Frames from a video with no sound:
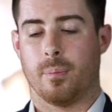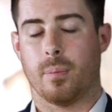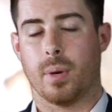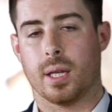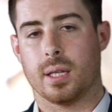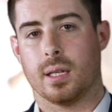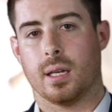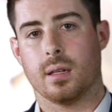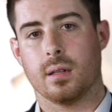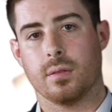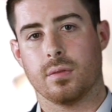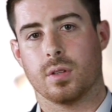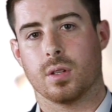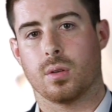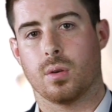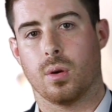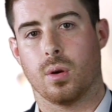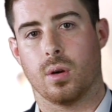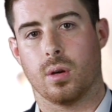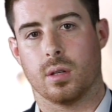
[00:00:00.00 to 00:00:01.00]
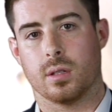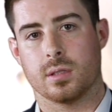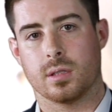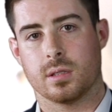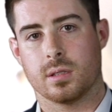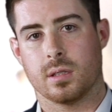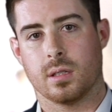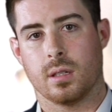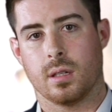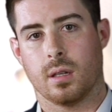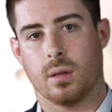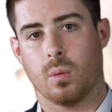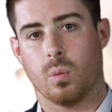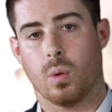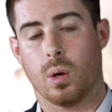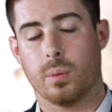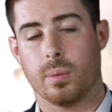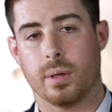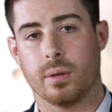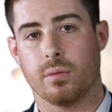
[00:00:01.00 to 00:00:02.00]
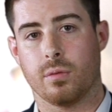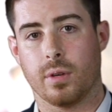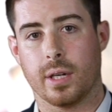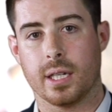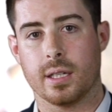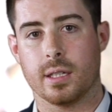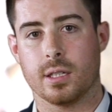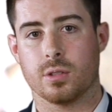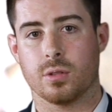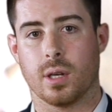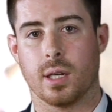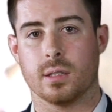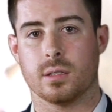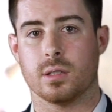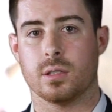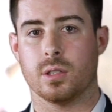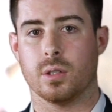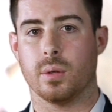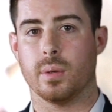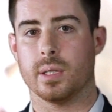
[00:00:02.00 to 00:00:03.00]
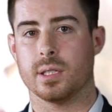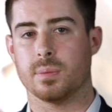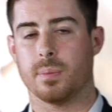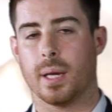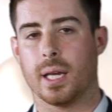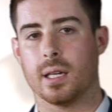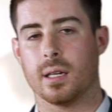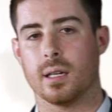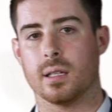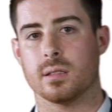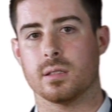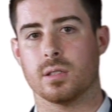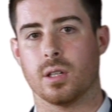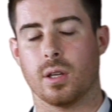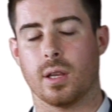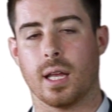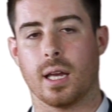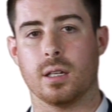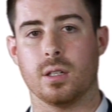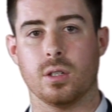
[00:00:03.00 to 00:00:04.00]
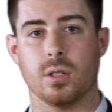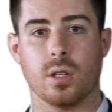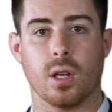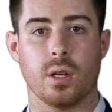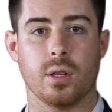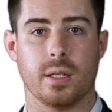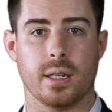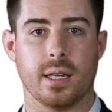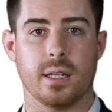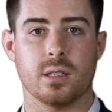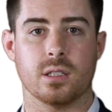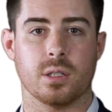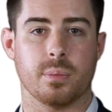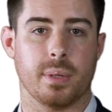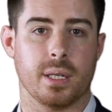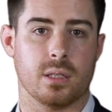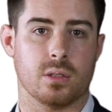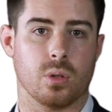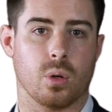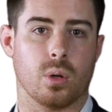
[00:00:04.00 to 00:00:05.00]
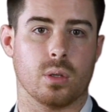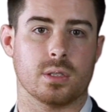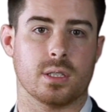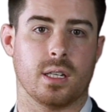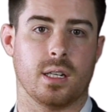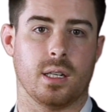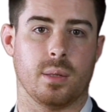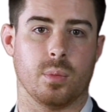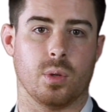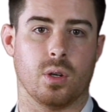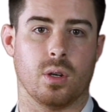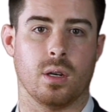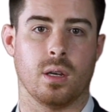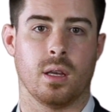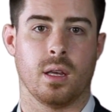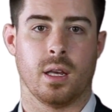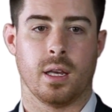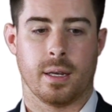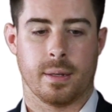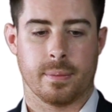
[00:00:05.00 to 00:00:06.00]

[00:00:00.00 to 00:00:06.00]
By the end of the course, what we're really trying to do is make it so that you don't need to be taught anymore.